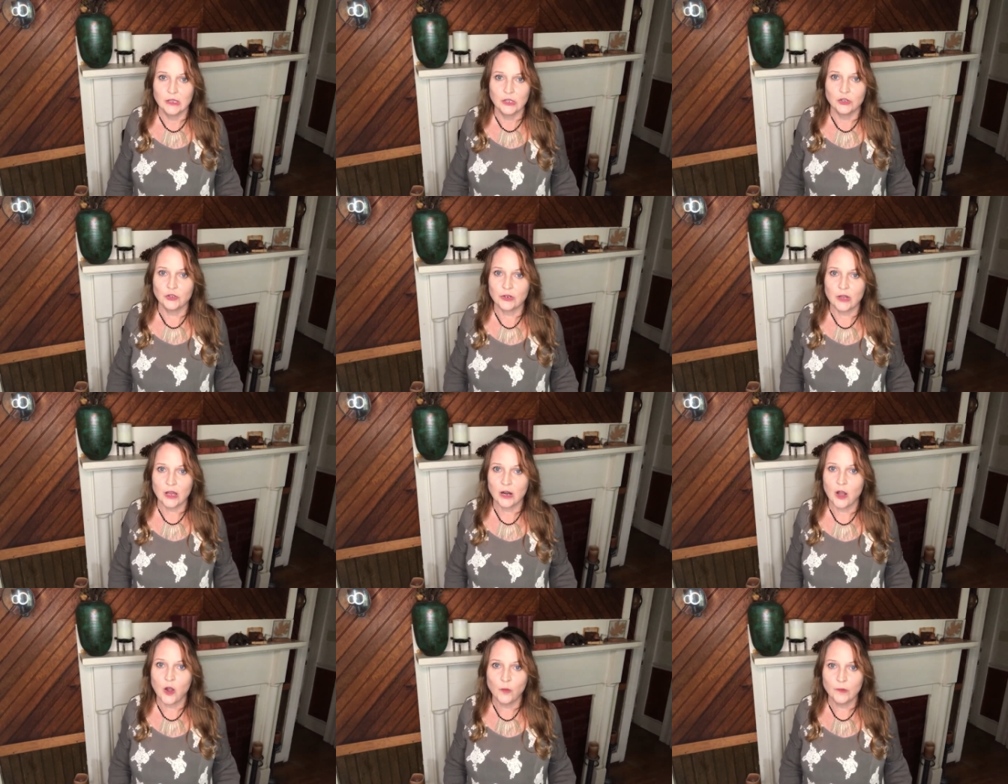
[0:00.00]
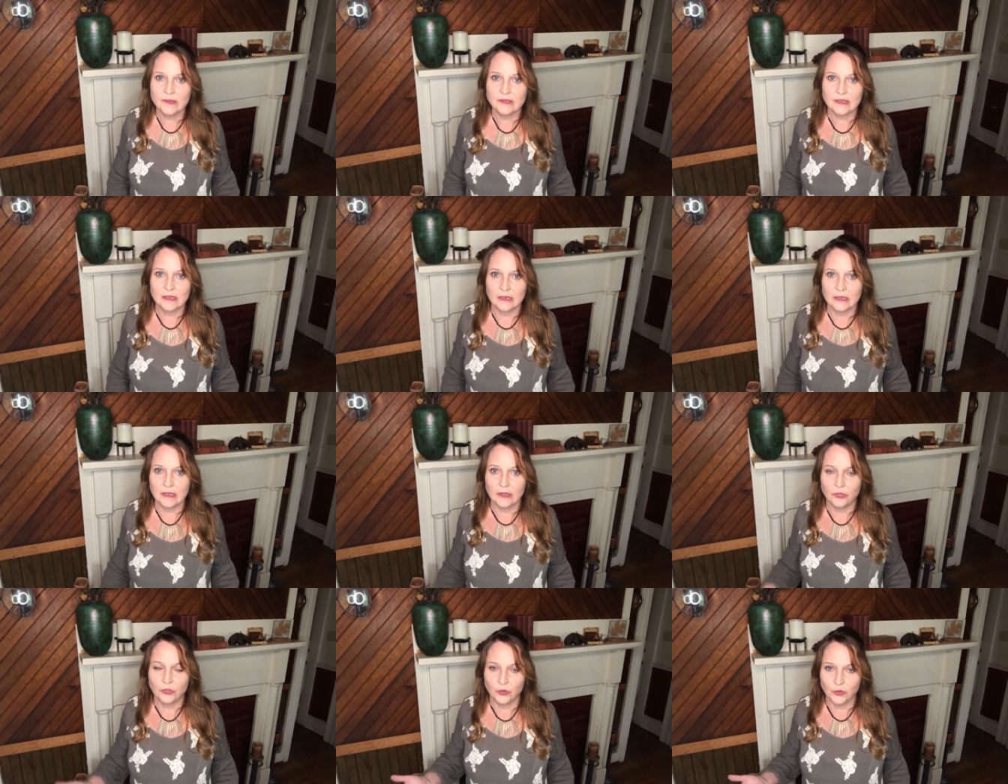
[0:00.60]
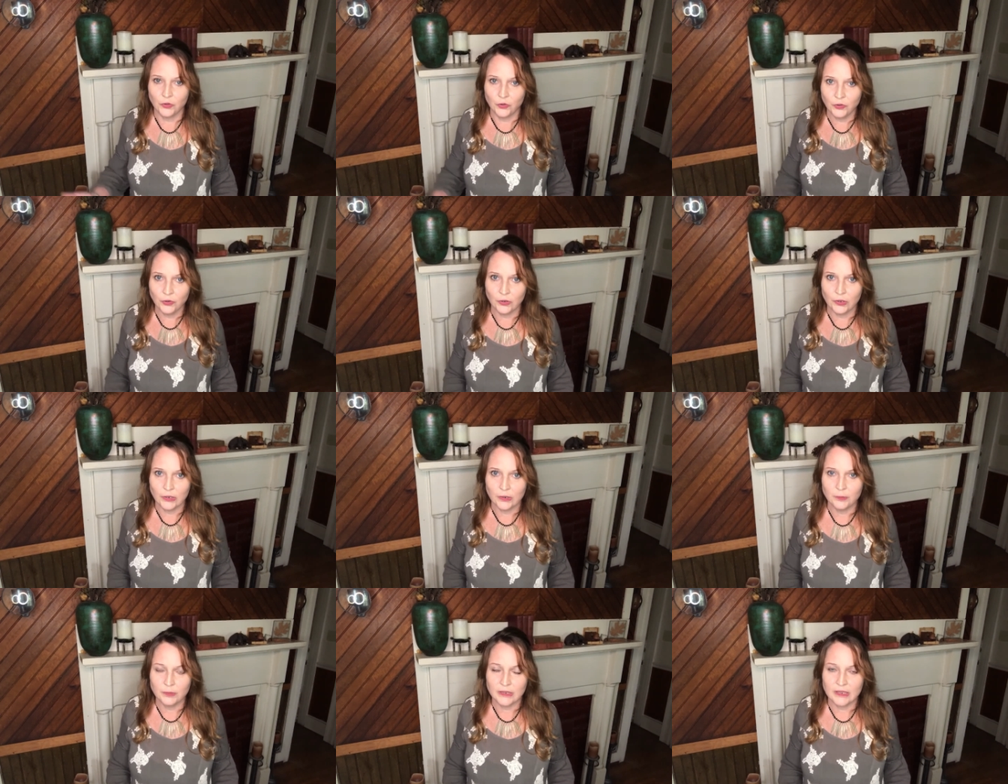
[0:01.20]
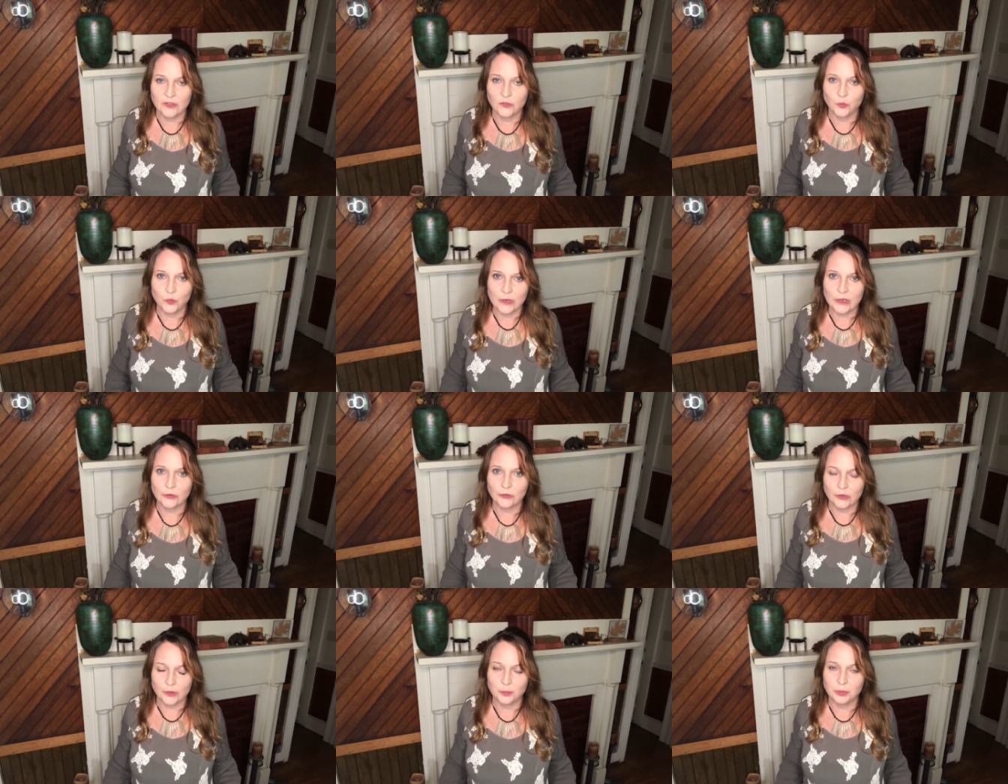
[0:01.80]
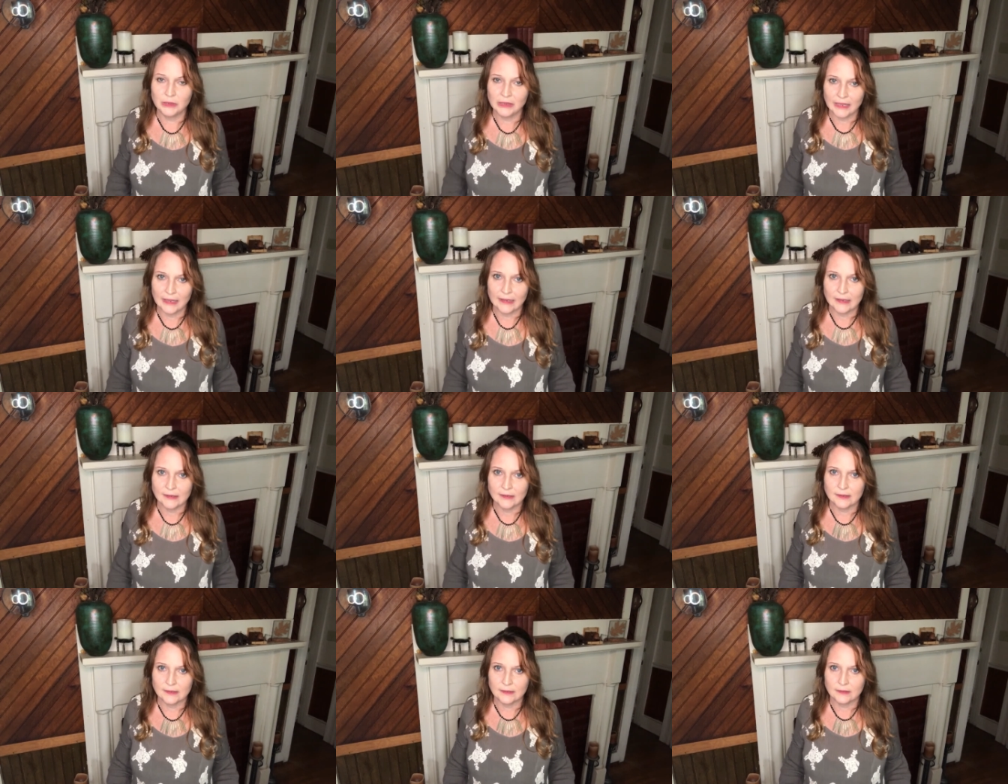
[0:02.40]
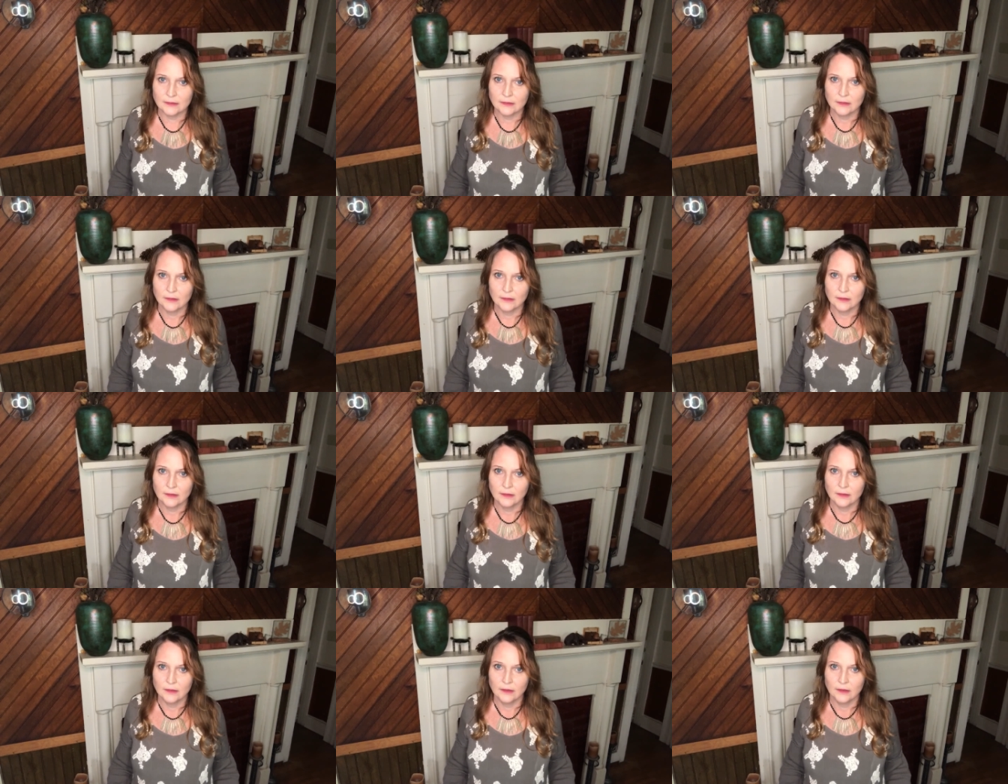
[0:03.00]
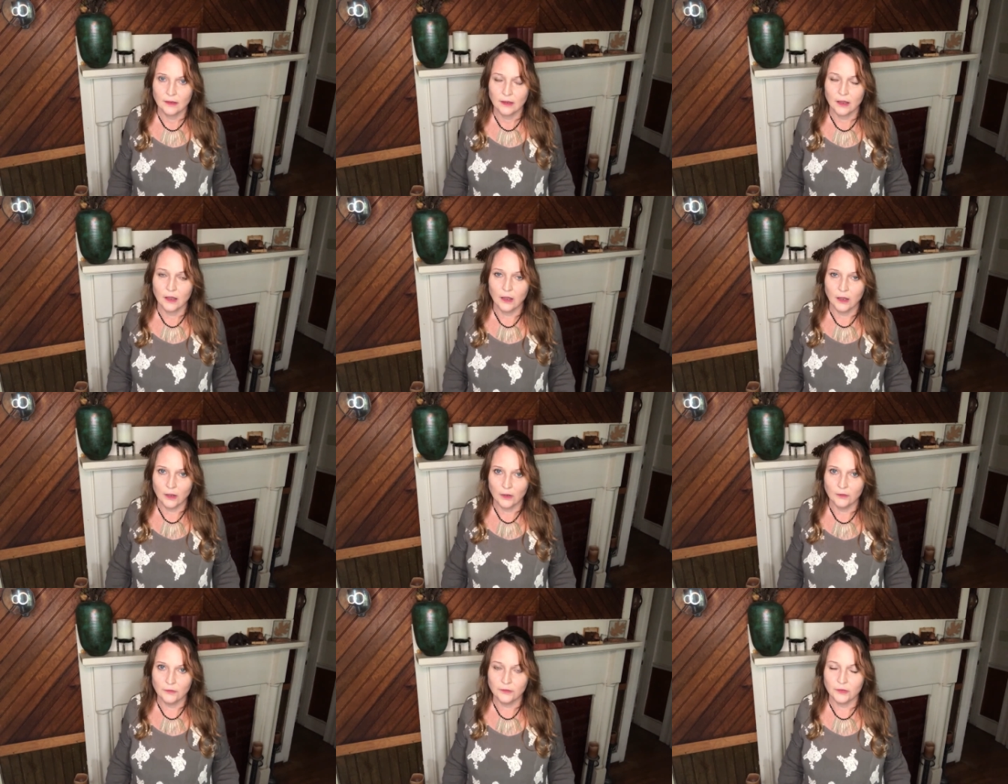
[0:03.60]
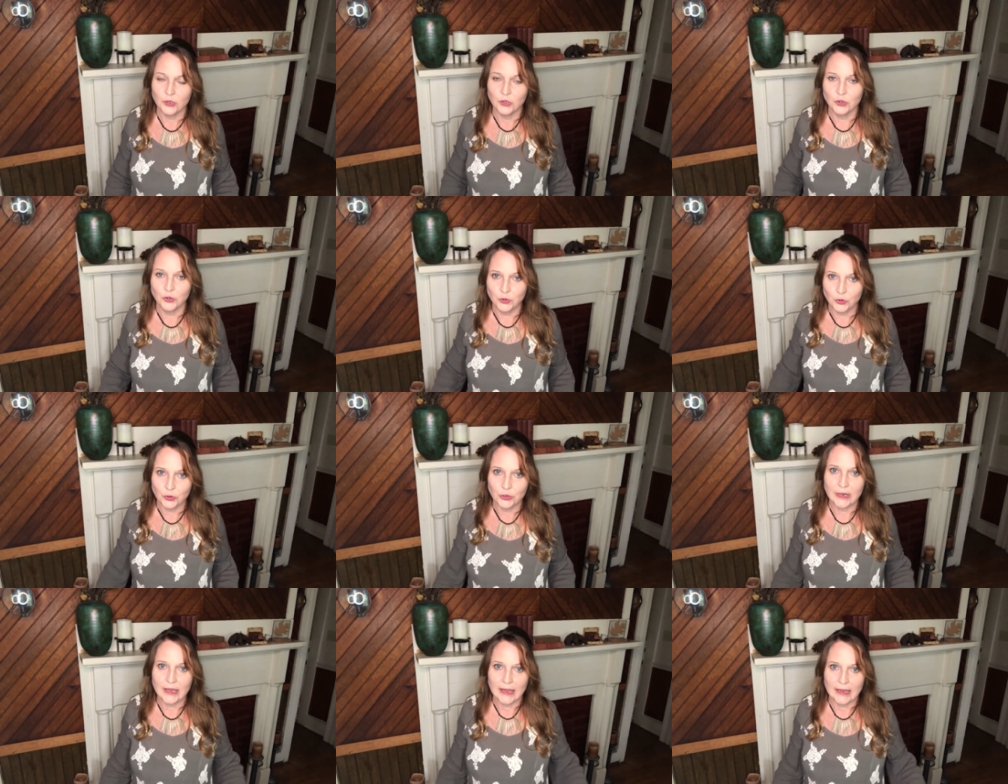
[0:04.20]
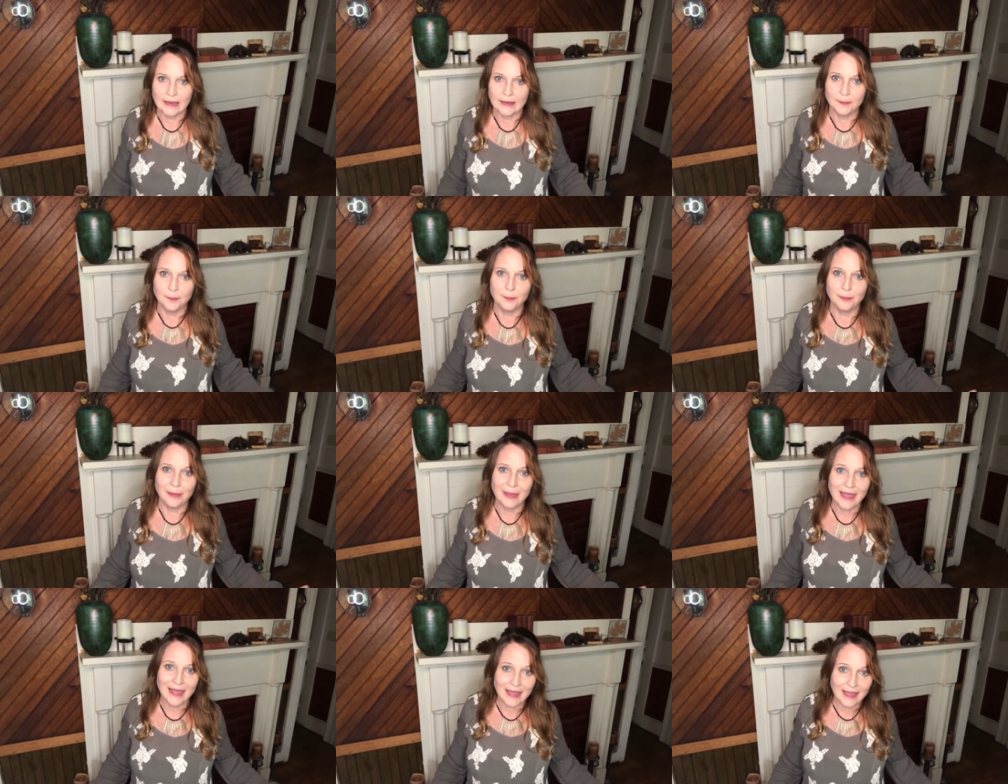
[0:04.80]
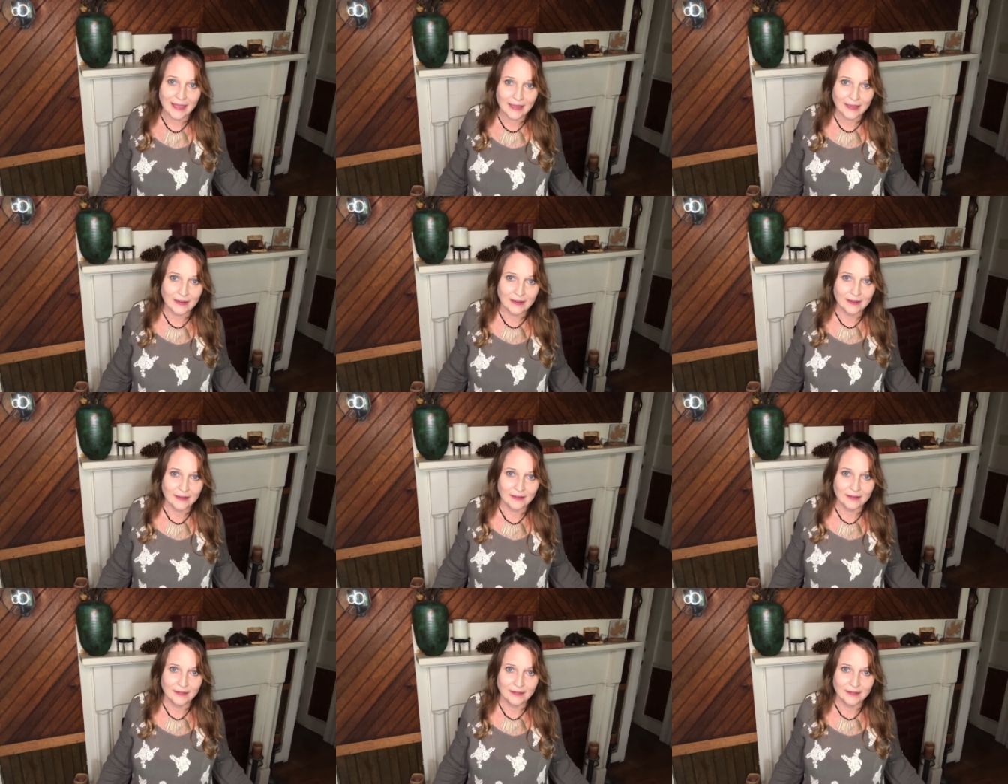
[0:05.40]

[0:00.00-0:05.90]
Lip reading: You're not always going to get the good, because we are in a place of good and bad.